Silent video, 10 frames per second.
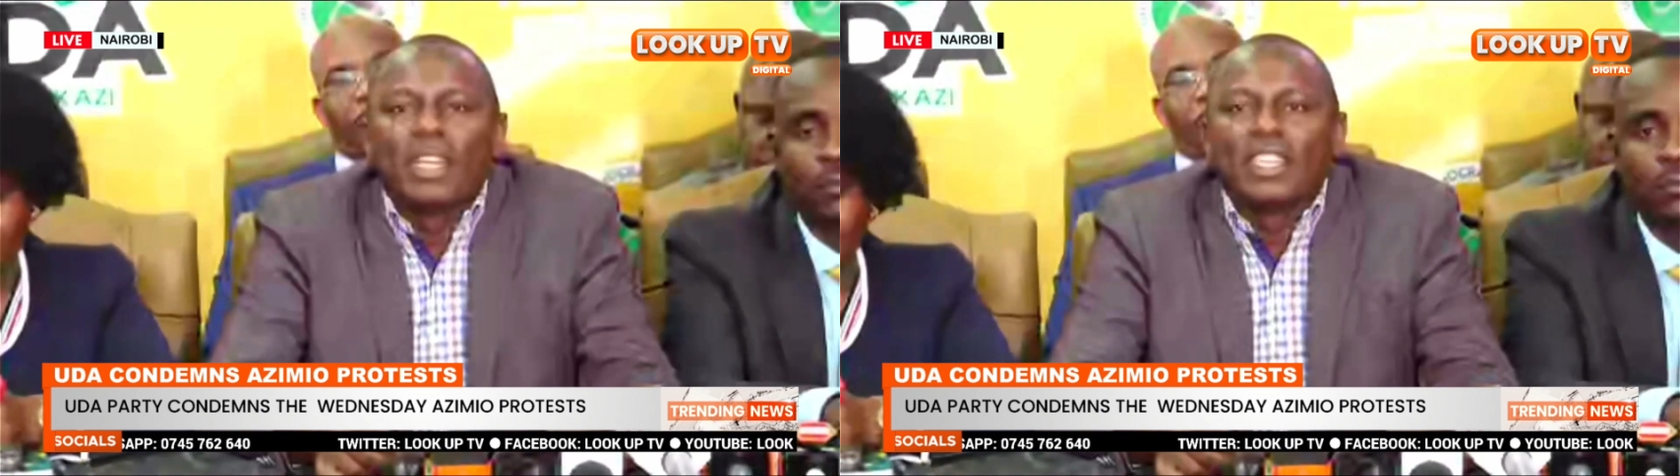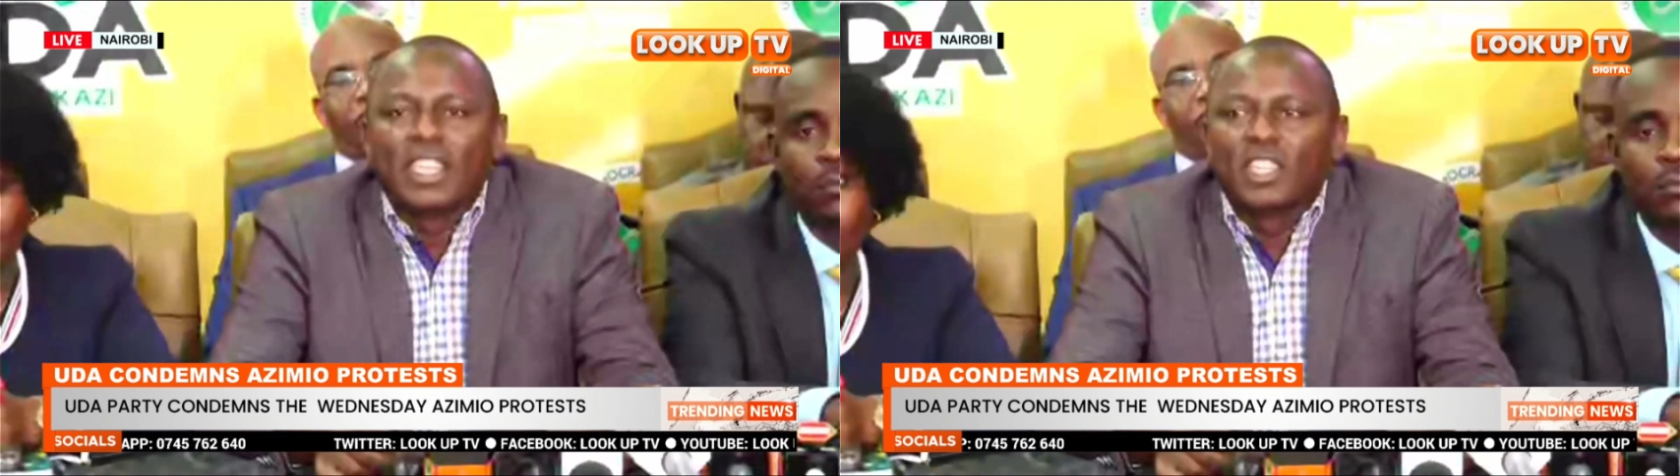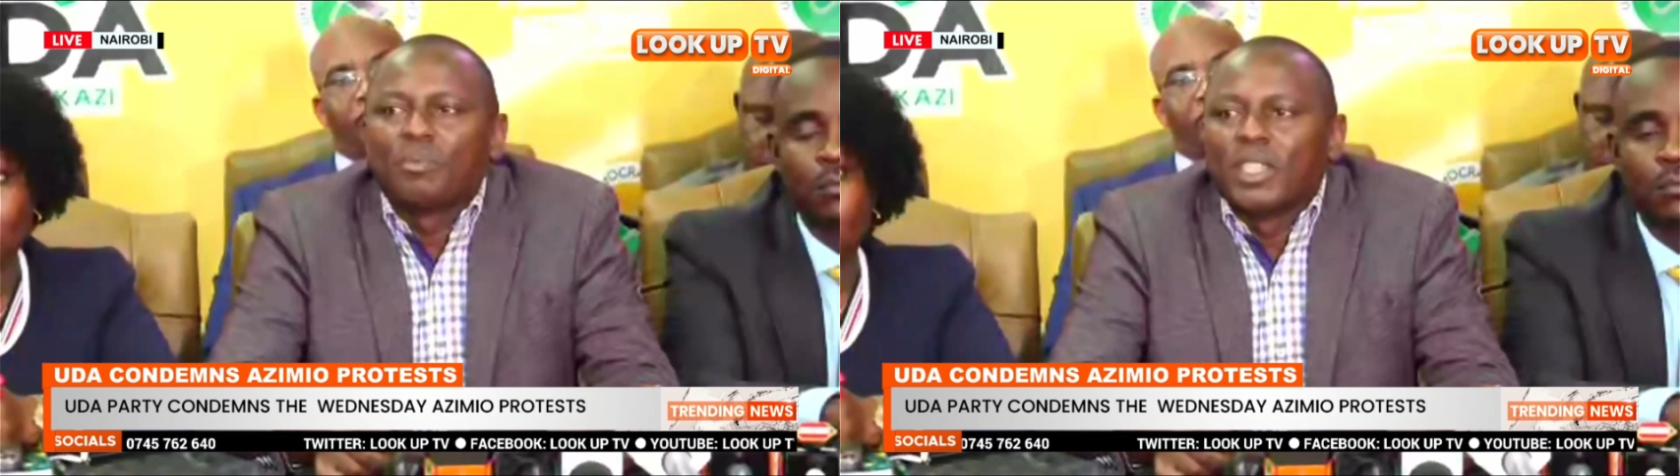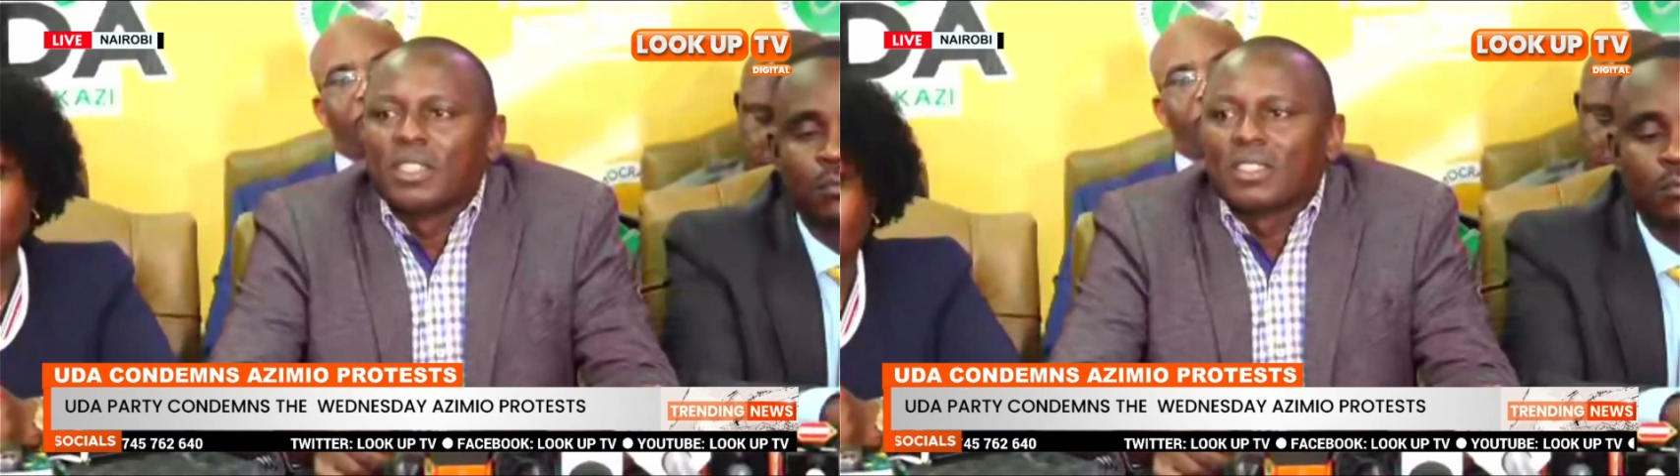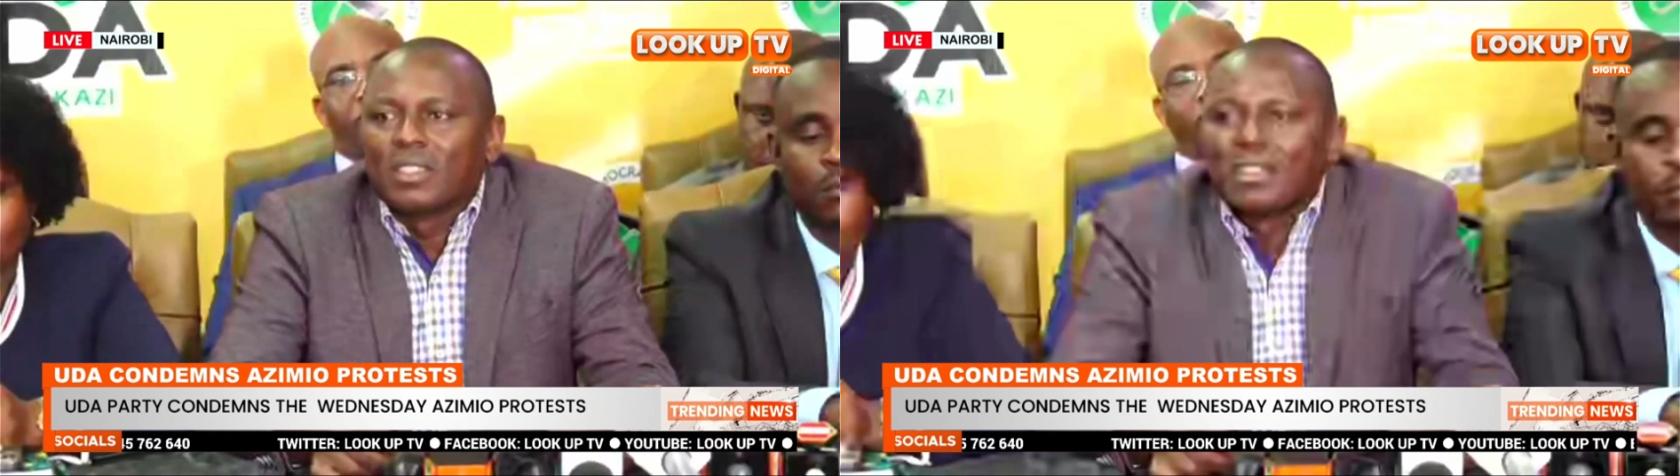engagements.
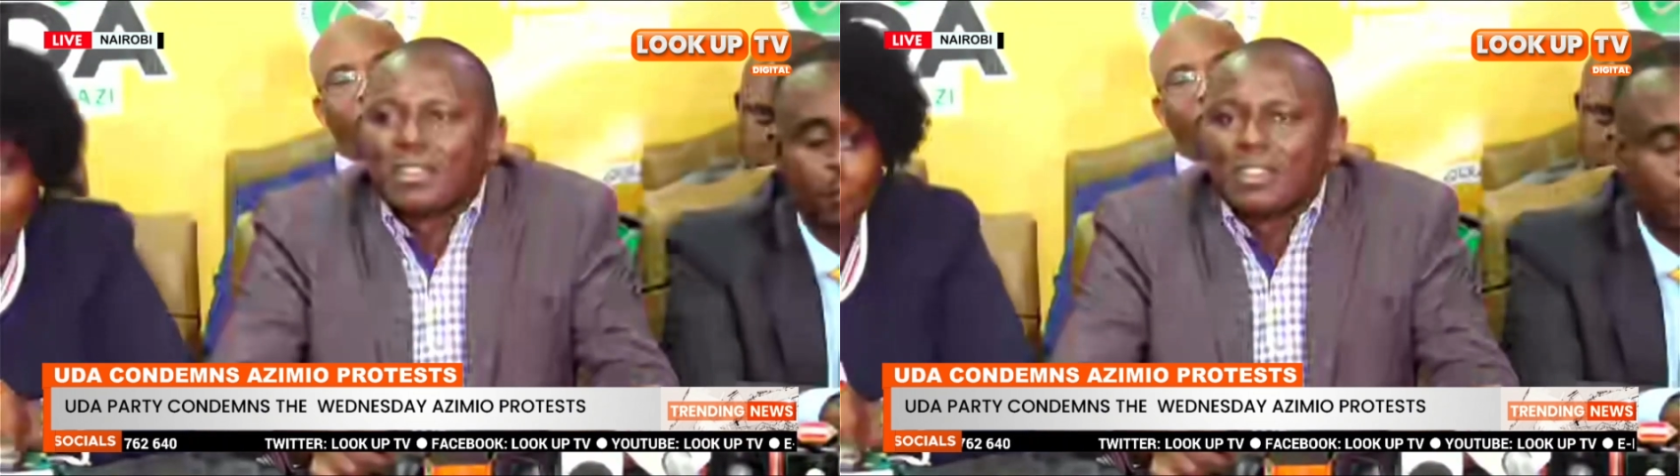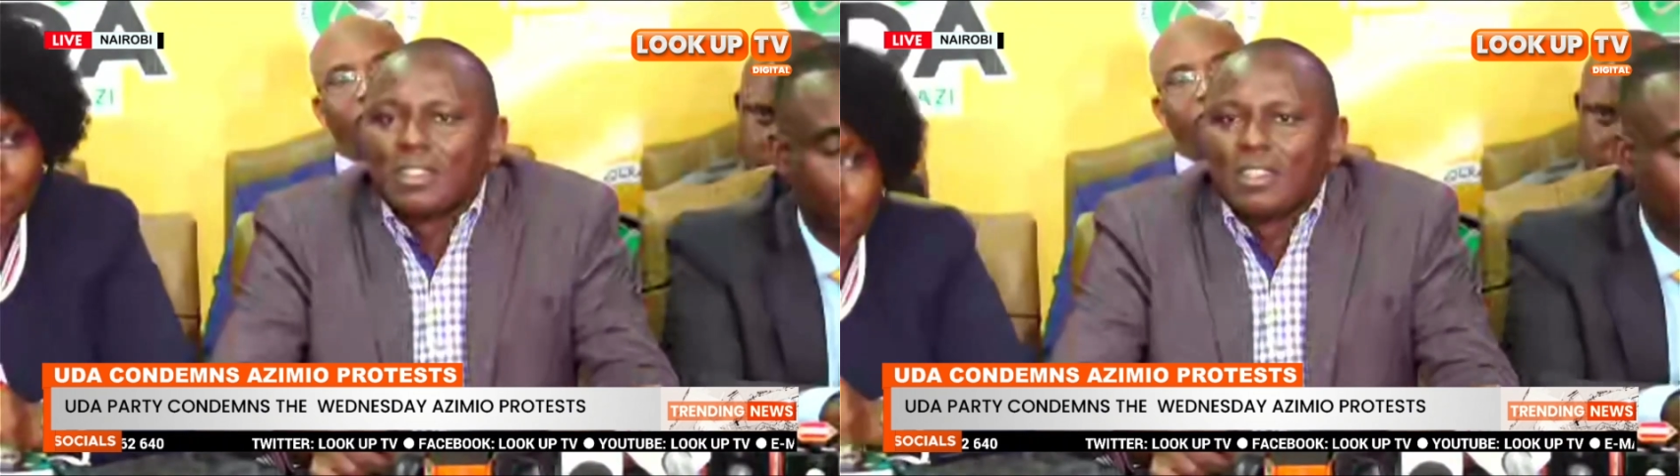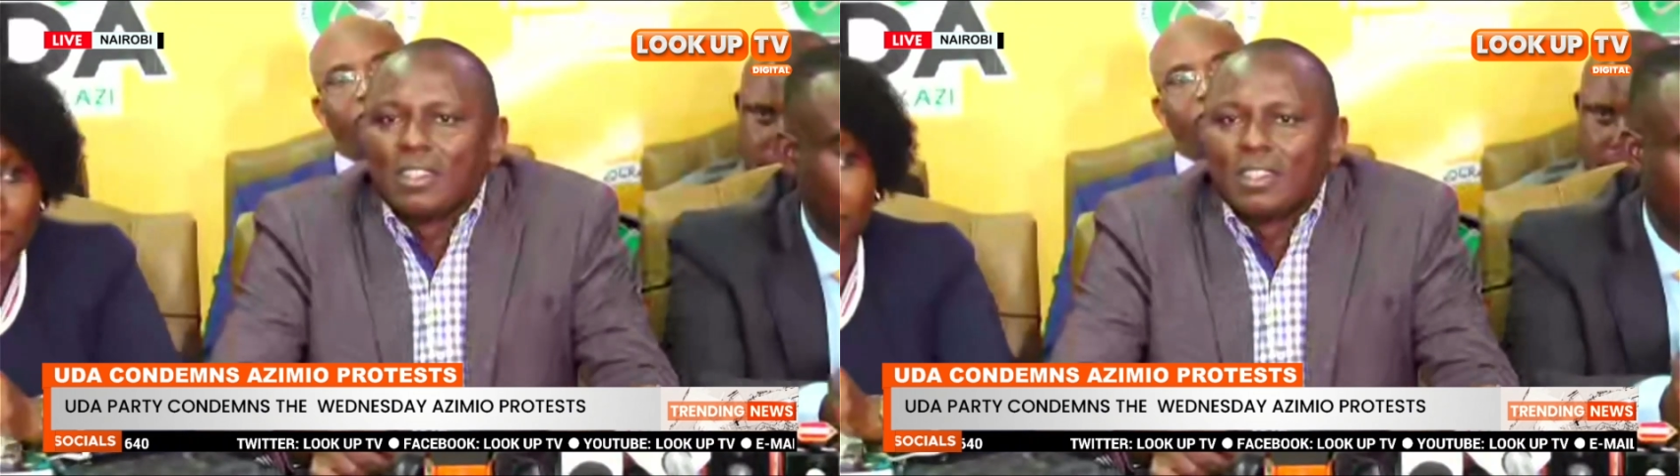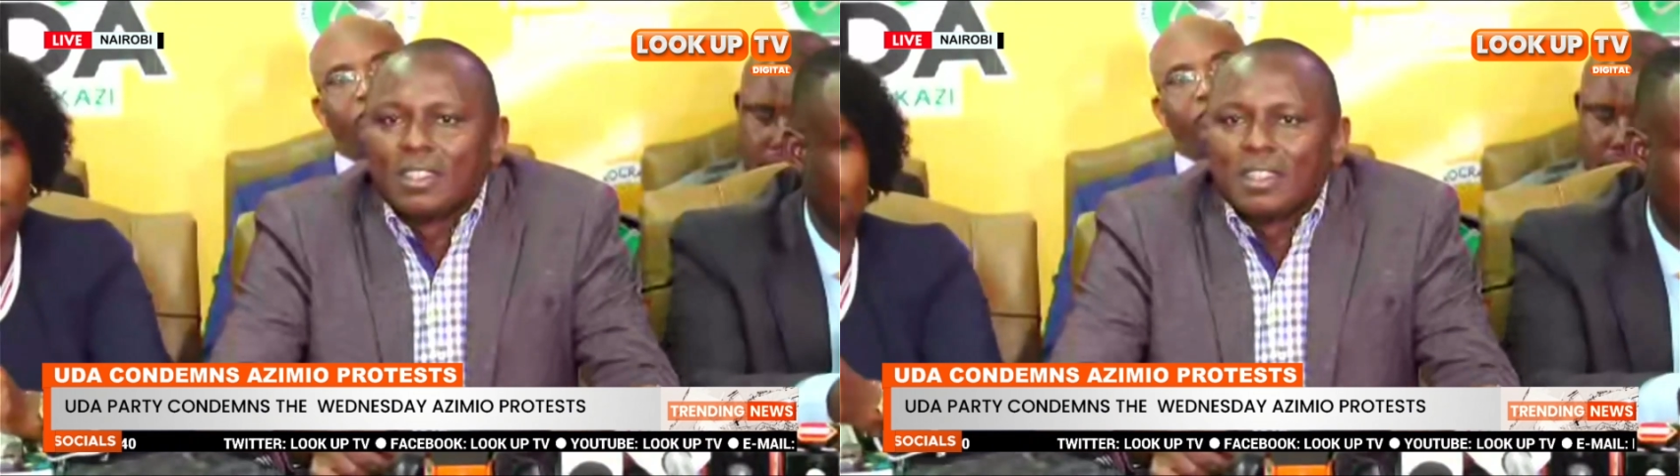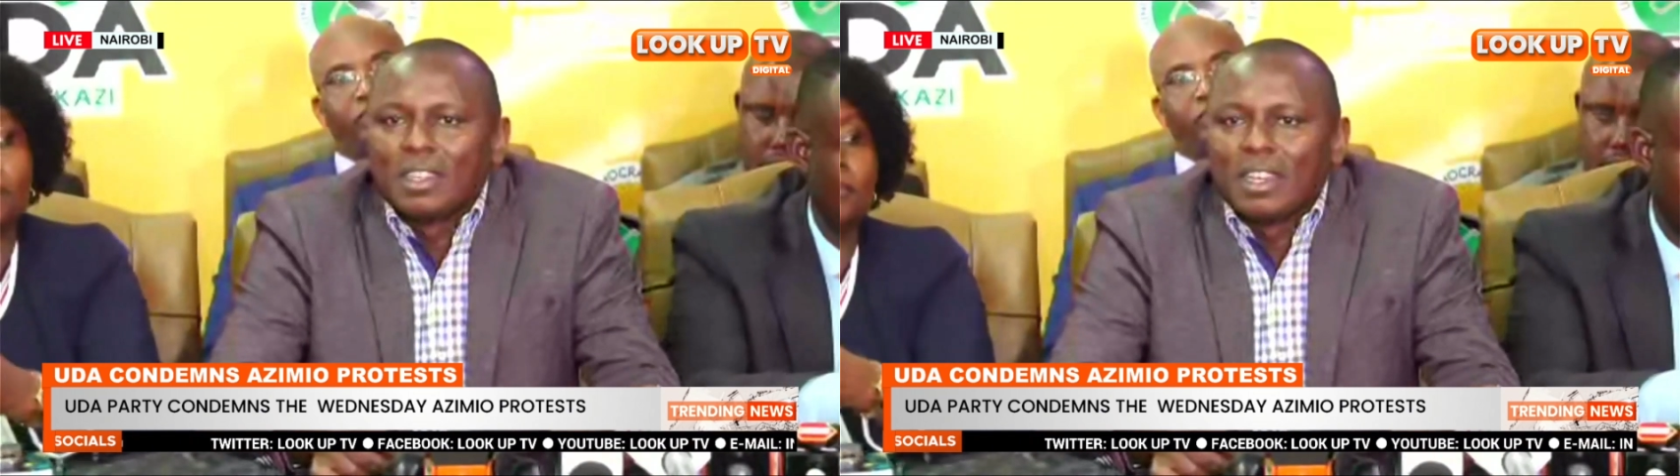
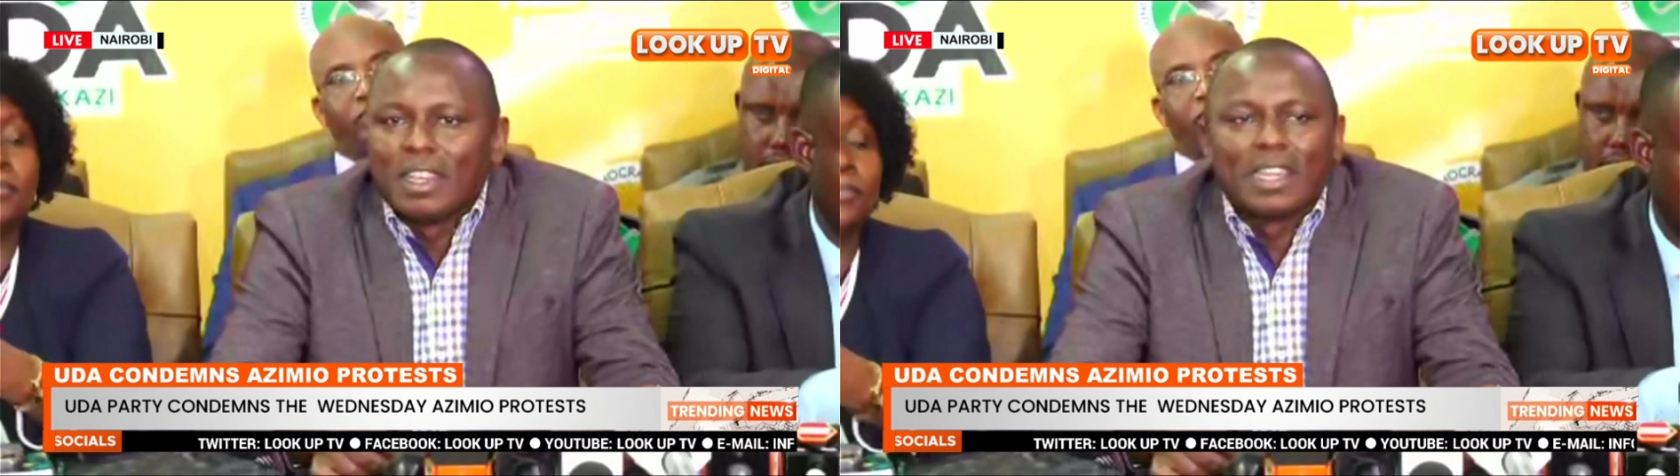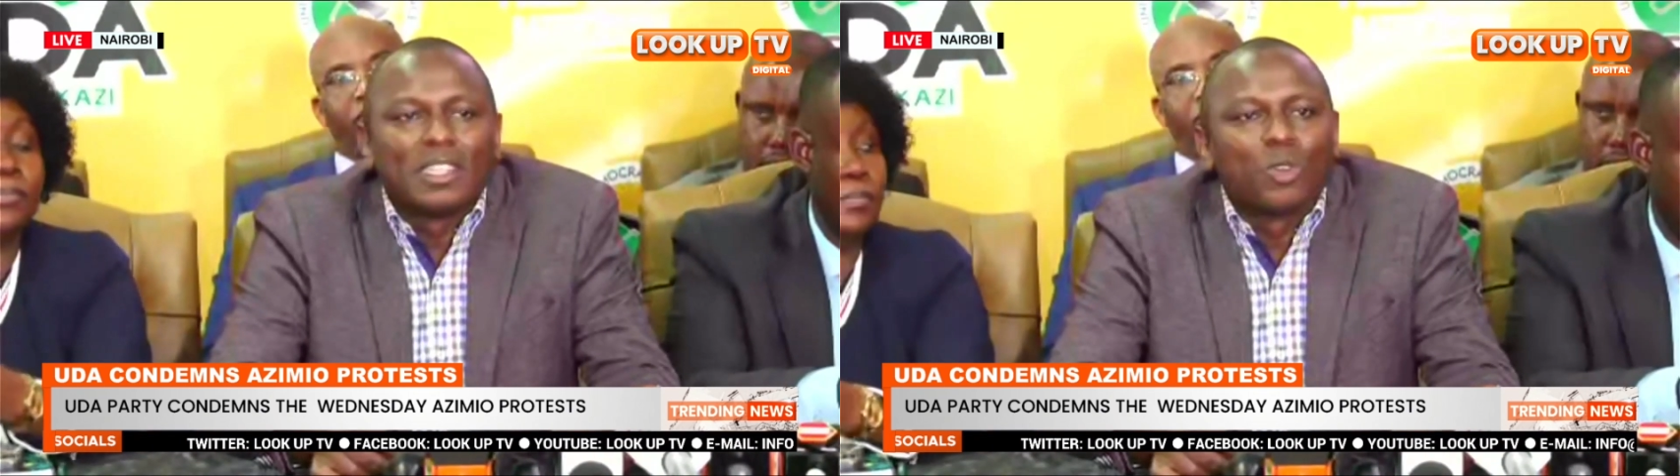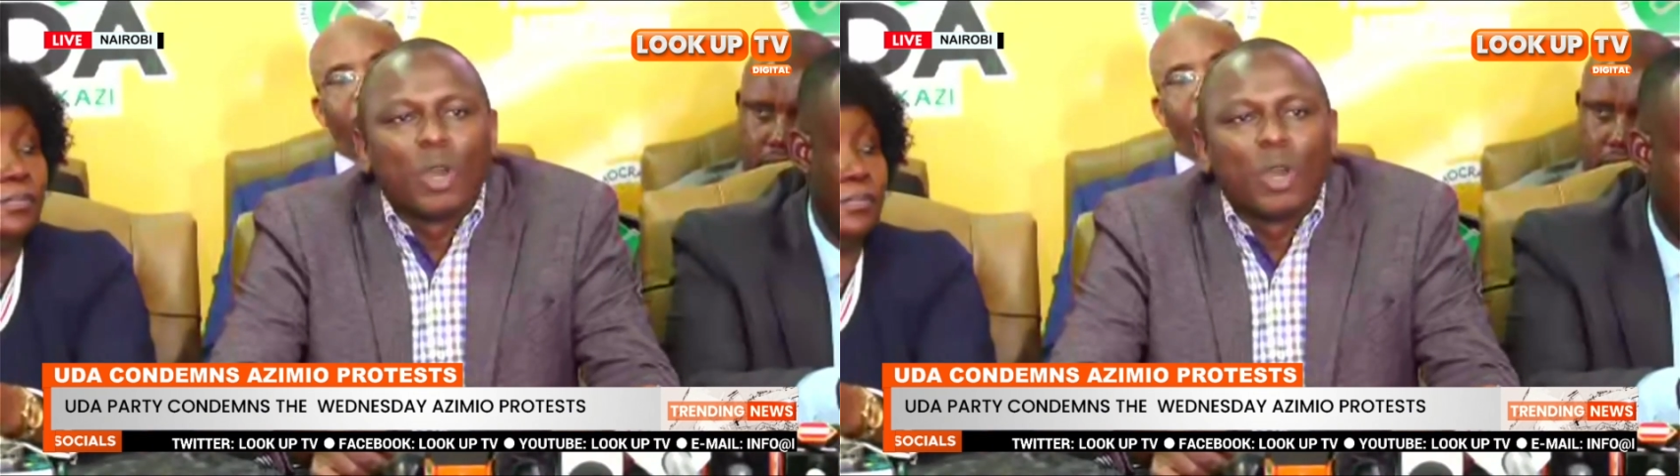And that is why we